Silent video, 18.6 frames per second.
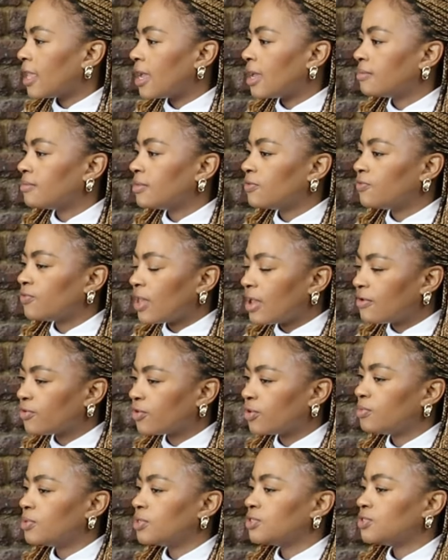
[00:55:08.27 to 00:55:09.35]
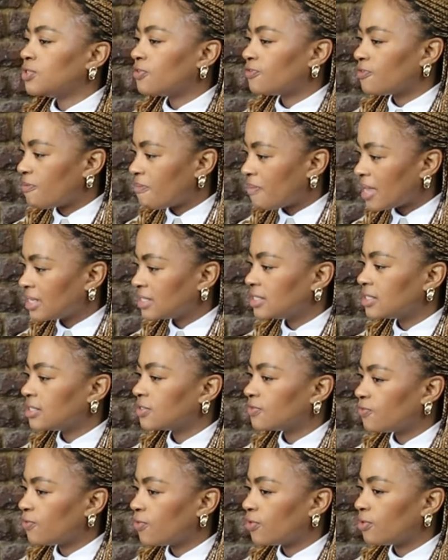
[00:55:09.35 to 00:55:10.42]
um, if you have a community of
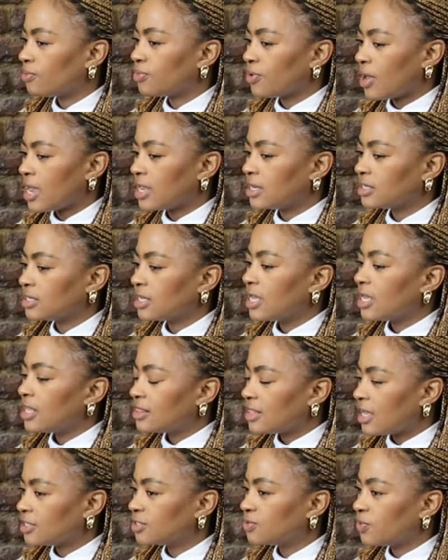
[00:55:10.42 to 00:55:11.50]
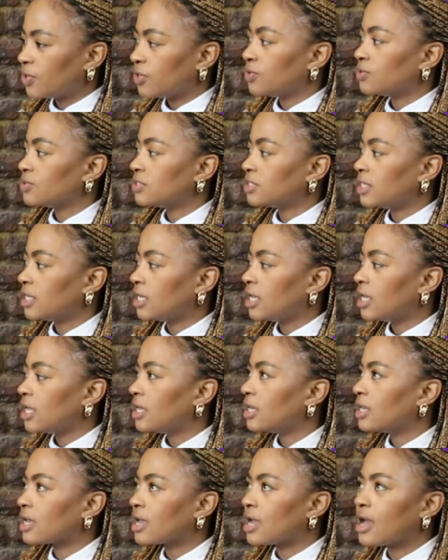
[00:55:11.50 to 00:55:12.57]
ambassadors for your brand, that's where you'll see
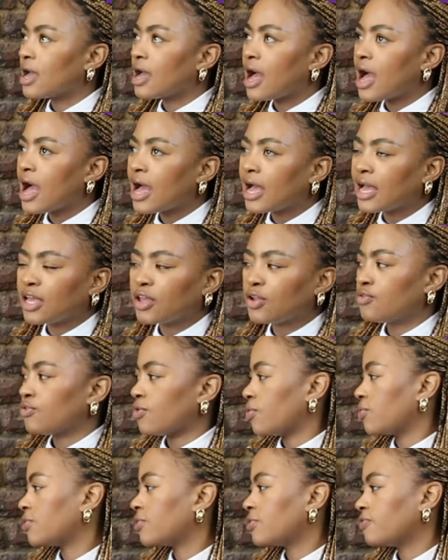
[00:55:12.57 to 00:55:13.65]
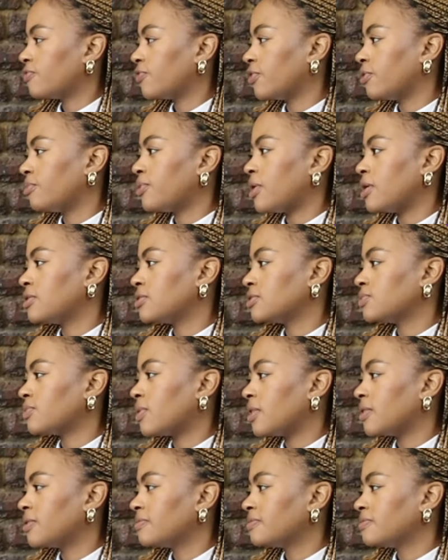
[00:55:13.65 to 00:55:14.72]
like a high growth oh, for your brand as well. The